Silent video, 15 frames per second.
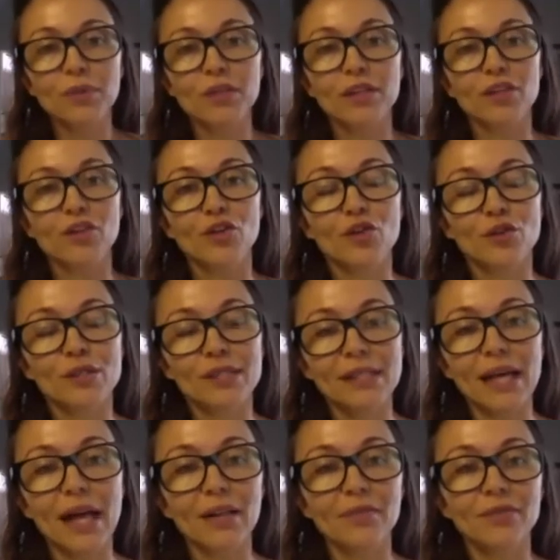
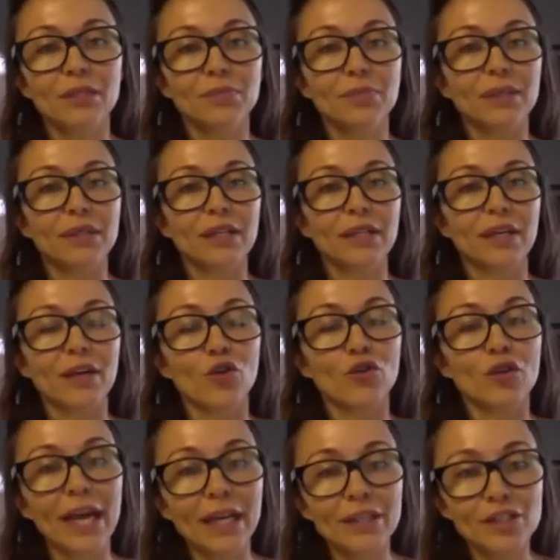yourself, deepening
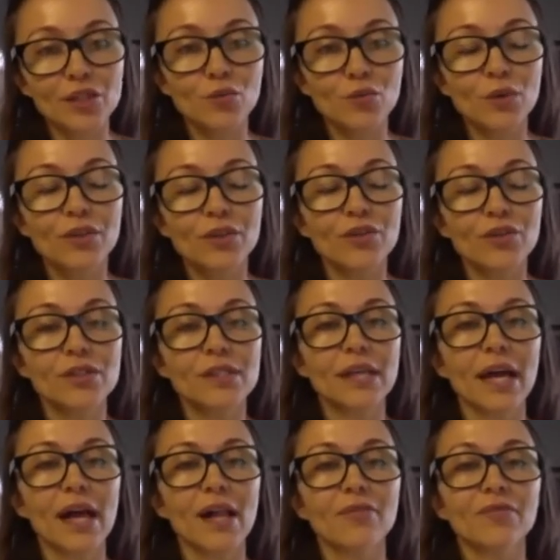connection with
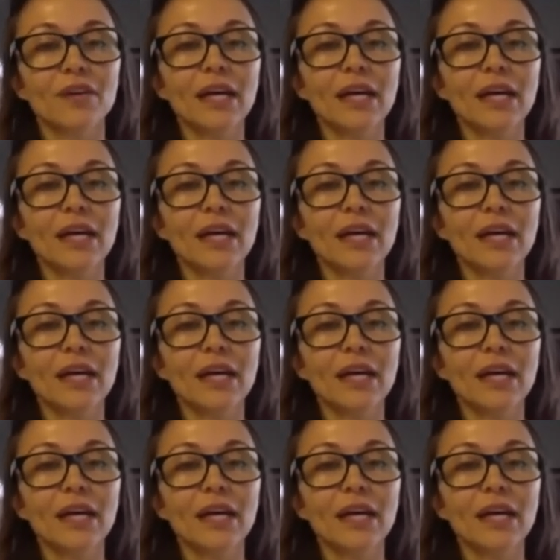yourself,